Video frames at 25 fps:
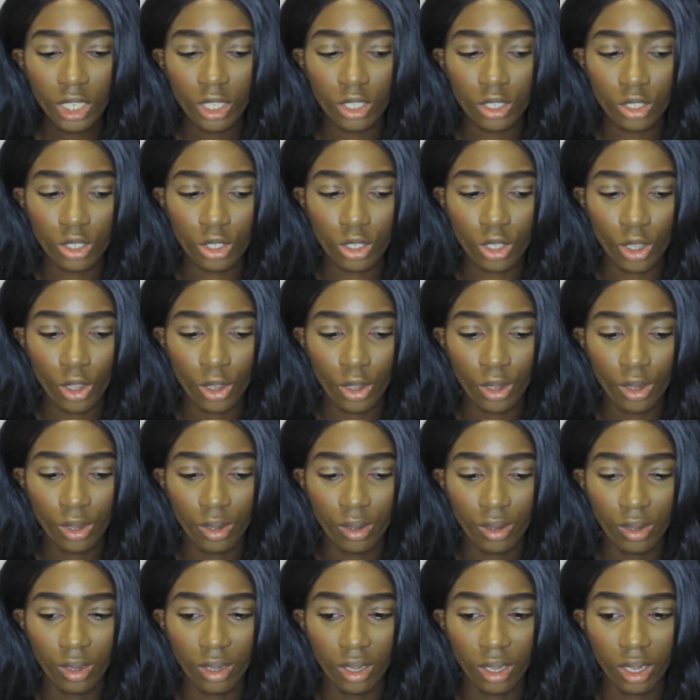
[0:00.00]
So
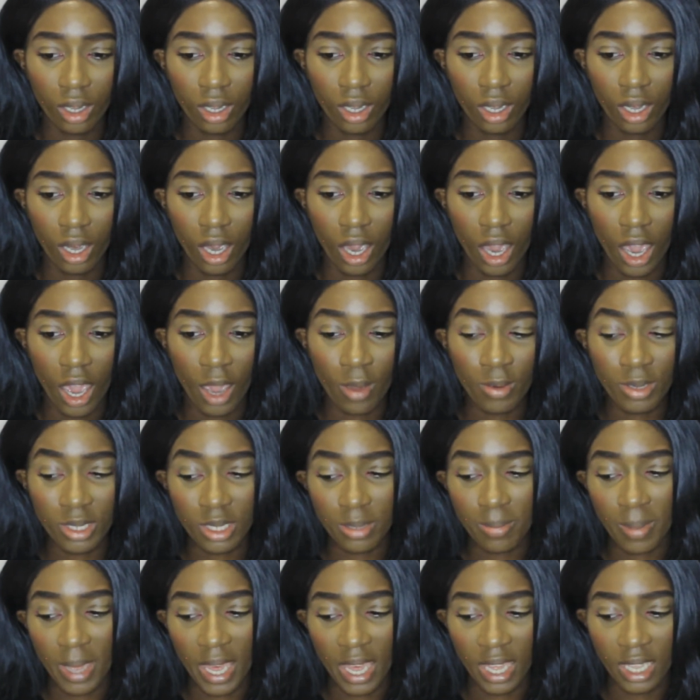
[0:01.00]
I went
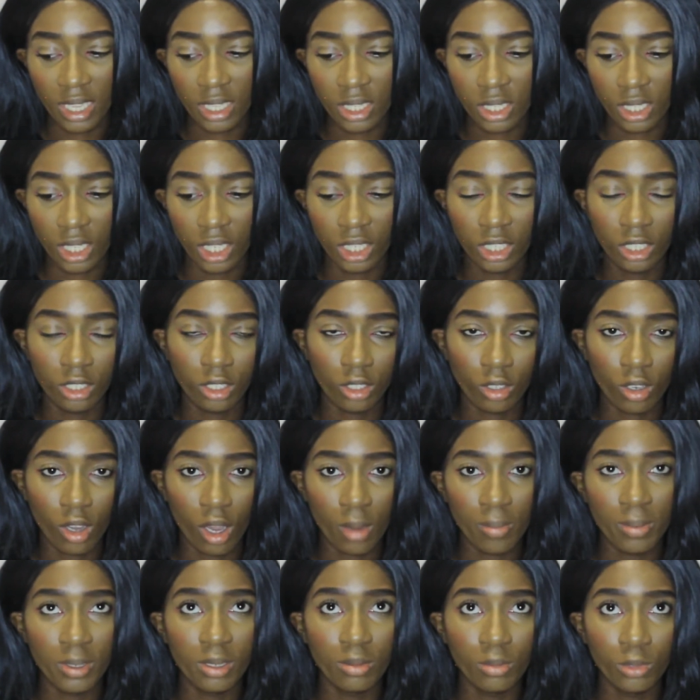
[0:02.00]
to bed and then I got
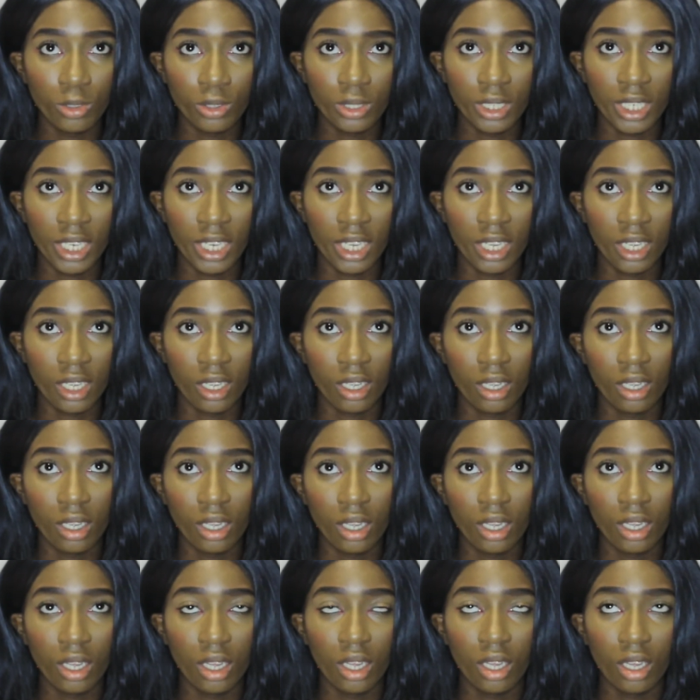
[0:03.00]
up in the morning,
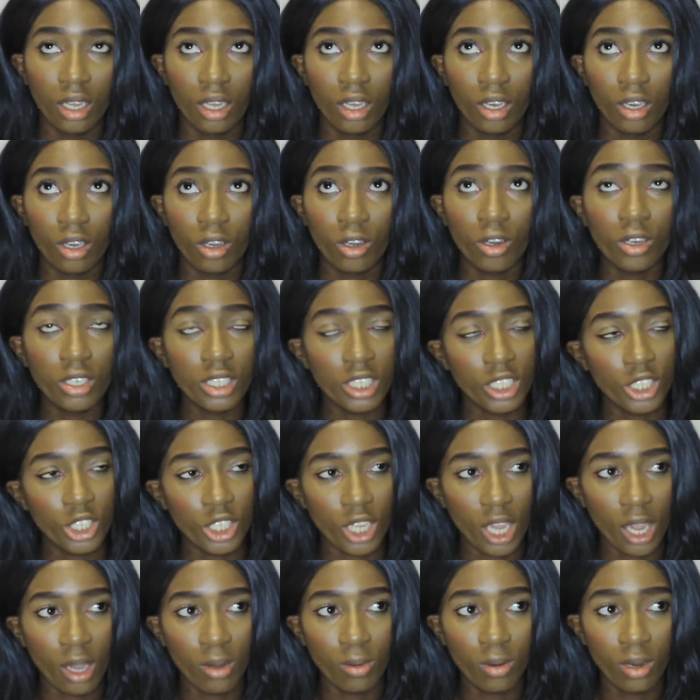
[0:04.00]
got in the
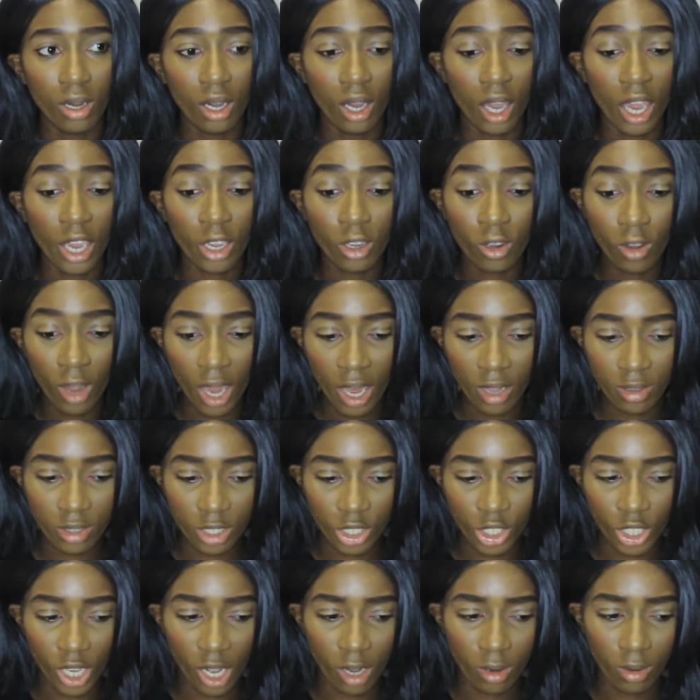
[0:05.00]
shower. I got out of the
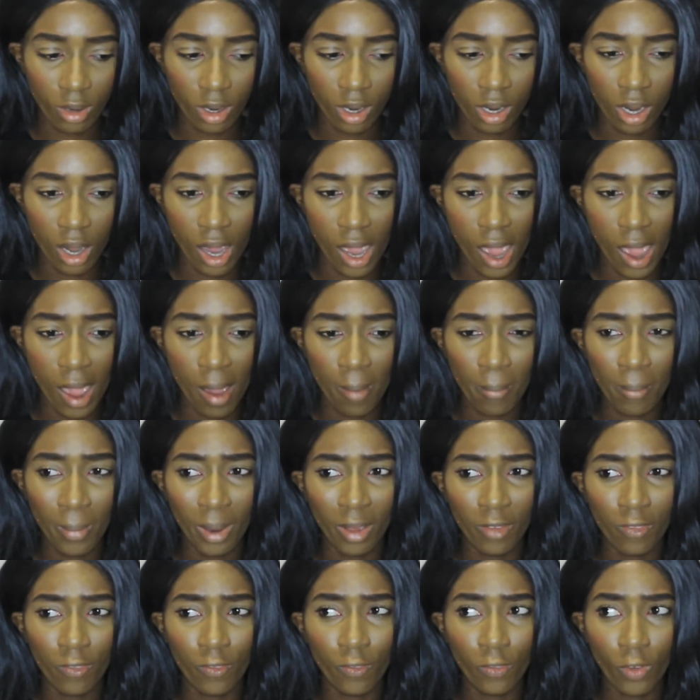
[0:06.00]
shower and my
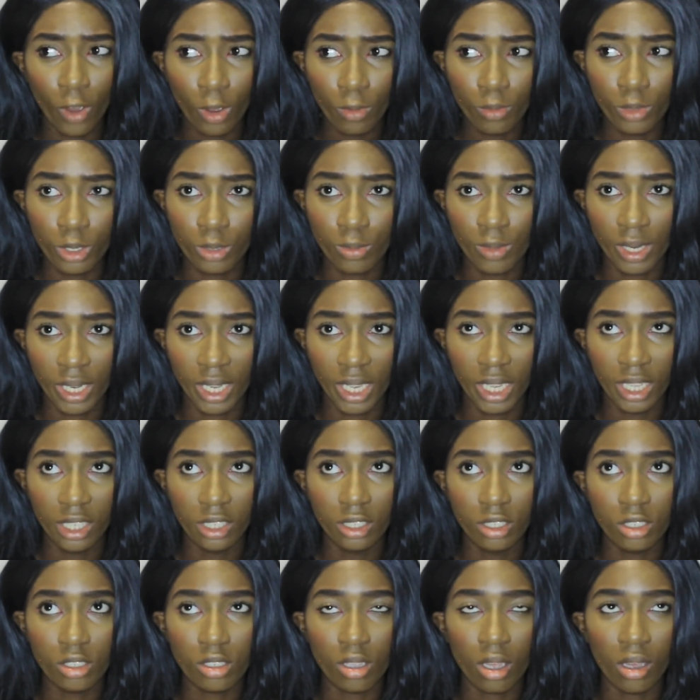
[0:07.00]
phone was ringing.
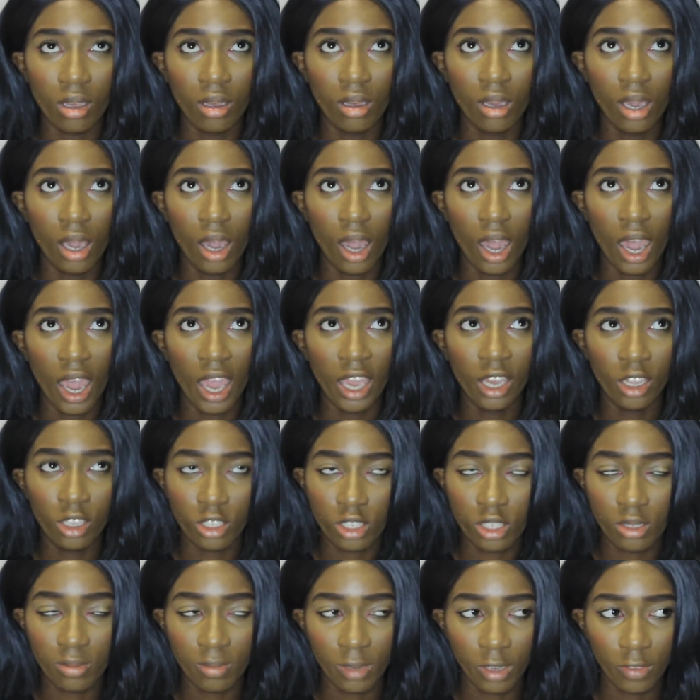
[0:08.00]
So I
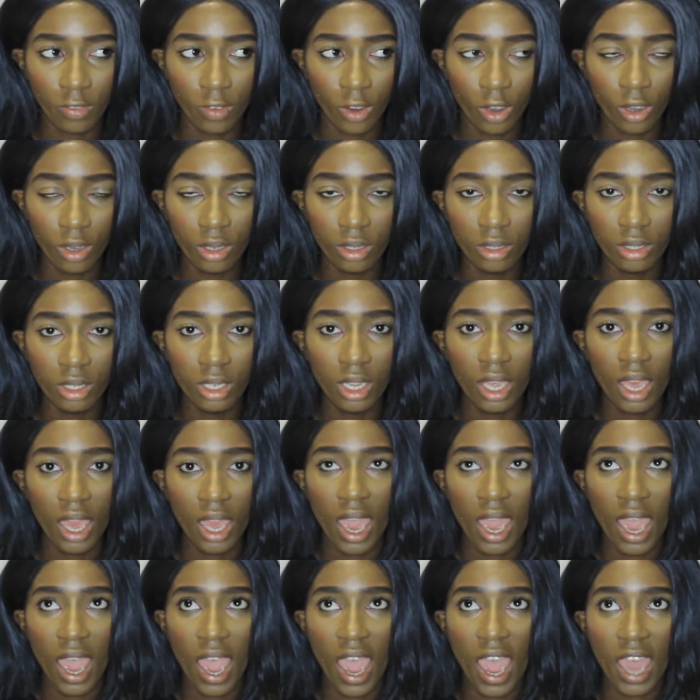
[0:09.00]
answered my phone
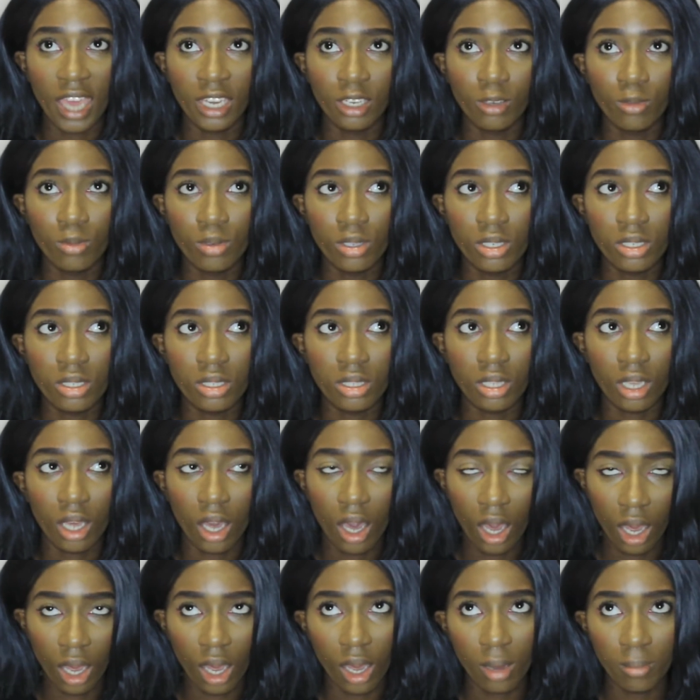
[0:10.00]
and it was the
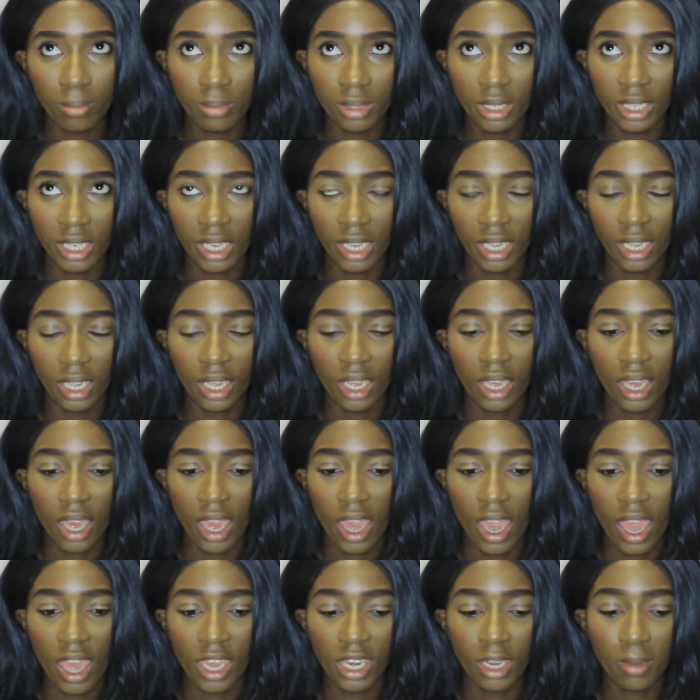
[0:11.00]
car company,
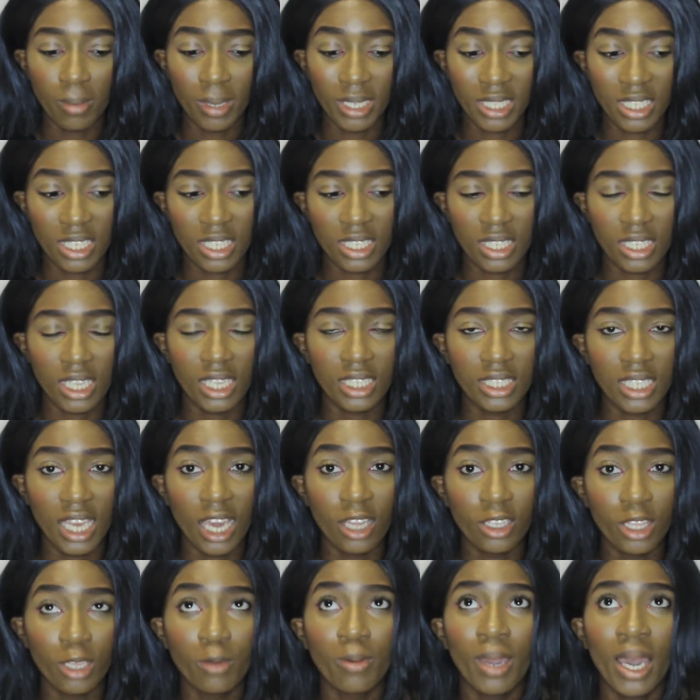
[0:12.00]
and they basically said
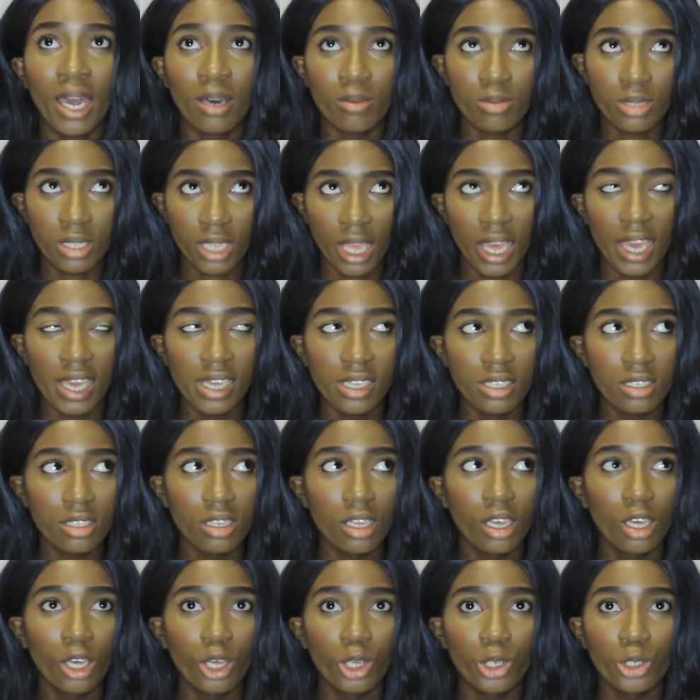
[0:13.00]
how they were outside.
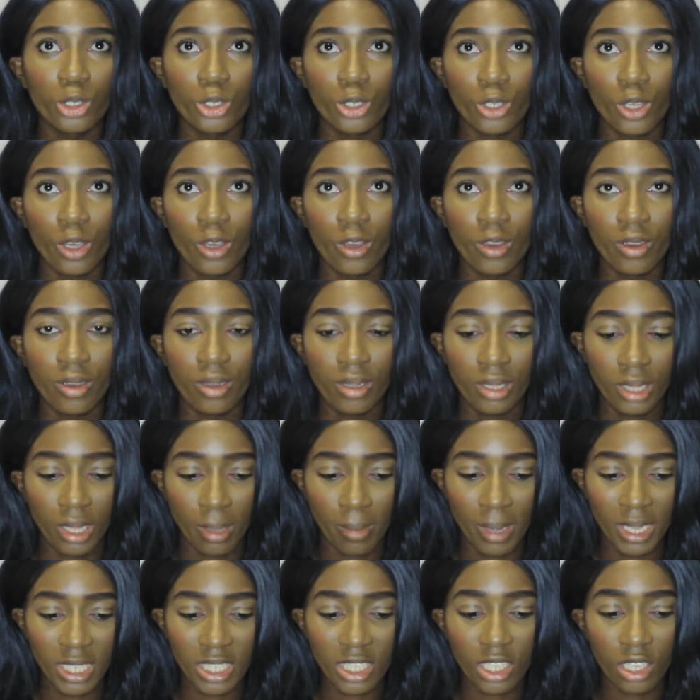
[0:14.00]
So they
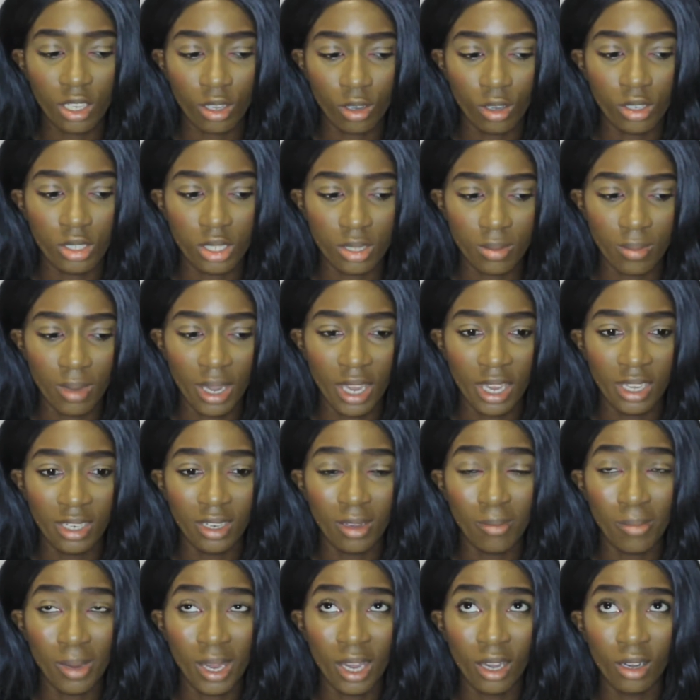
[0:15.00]
basically got to mine
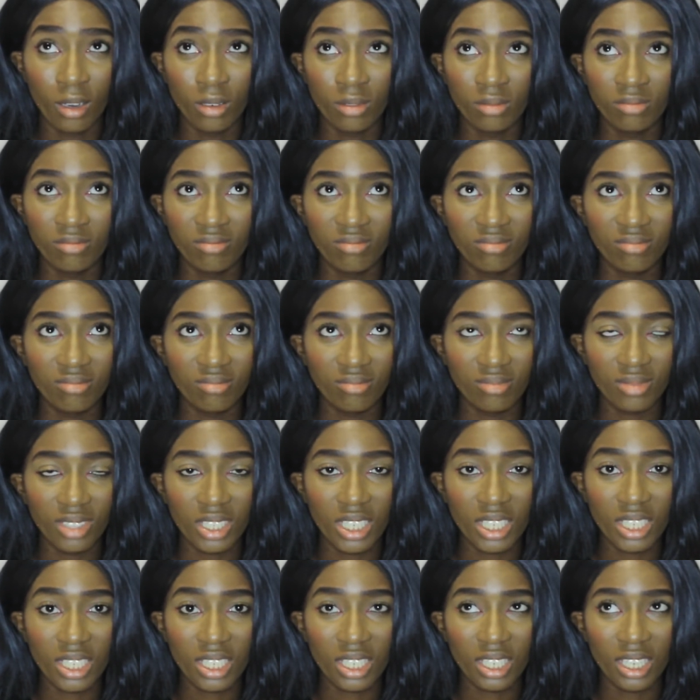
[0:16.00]
about
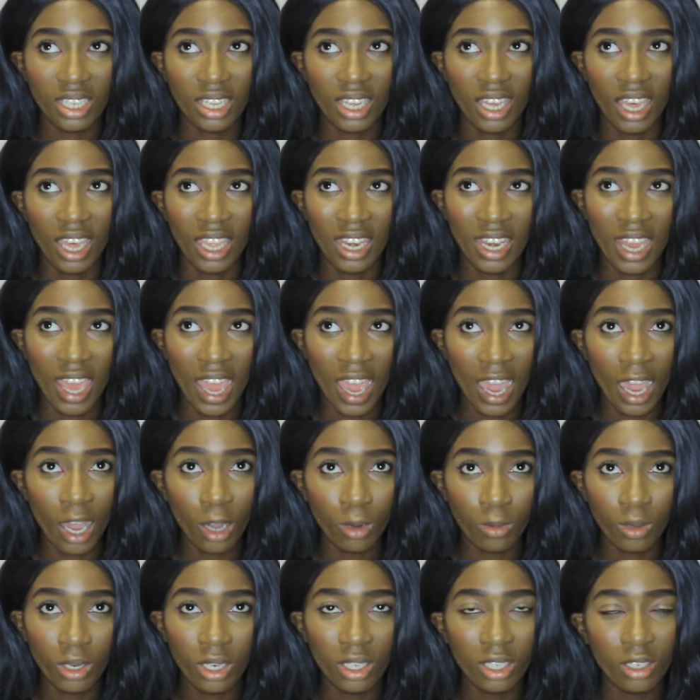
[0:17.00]
an
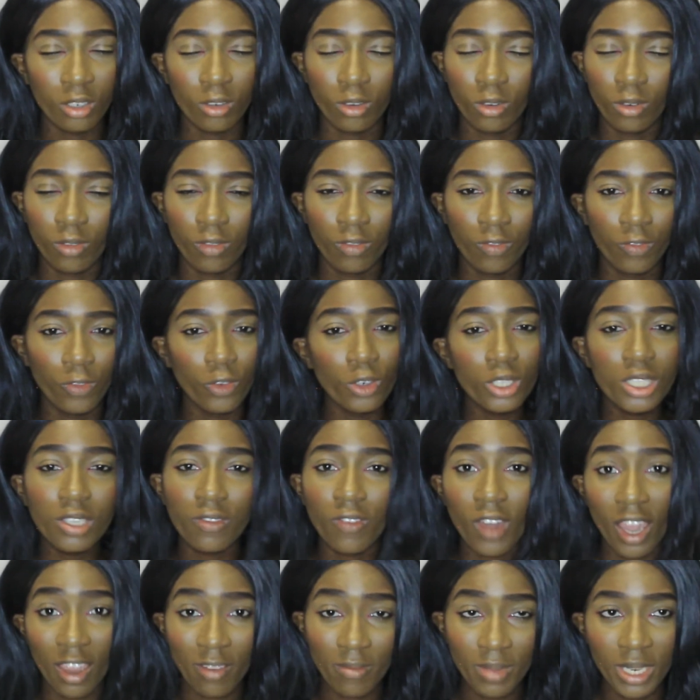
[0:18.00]
hour,
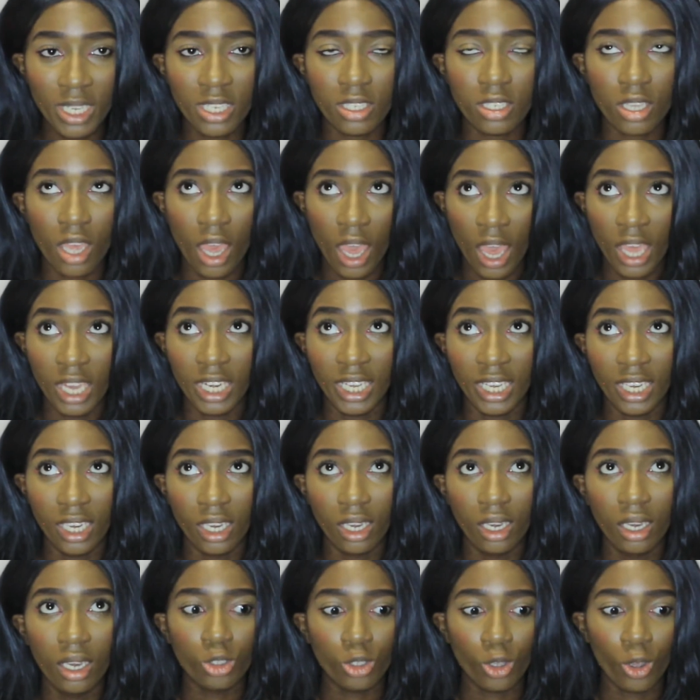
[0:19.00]
45 minutes early.
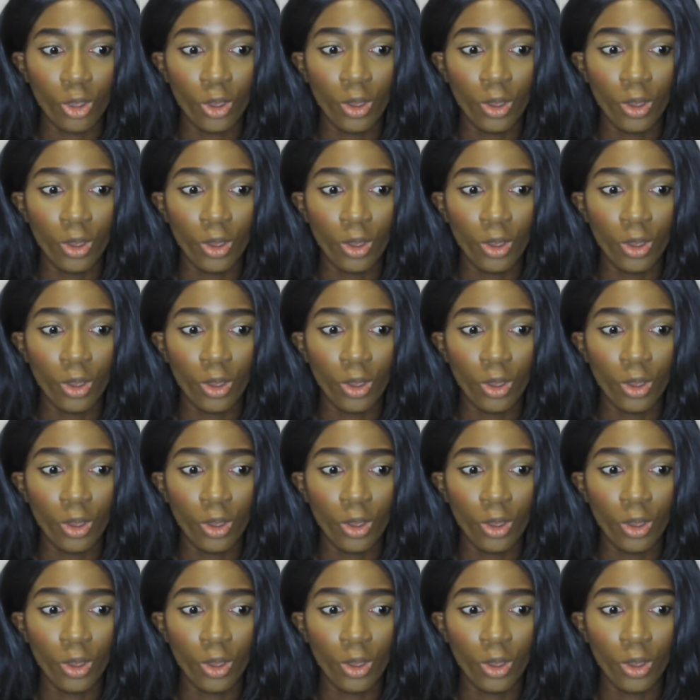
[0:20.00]
So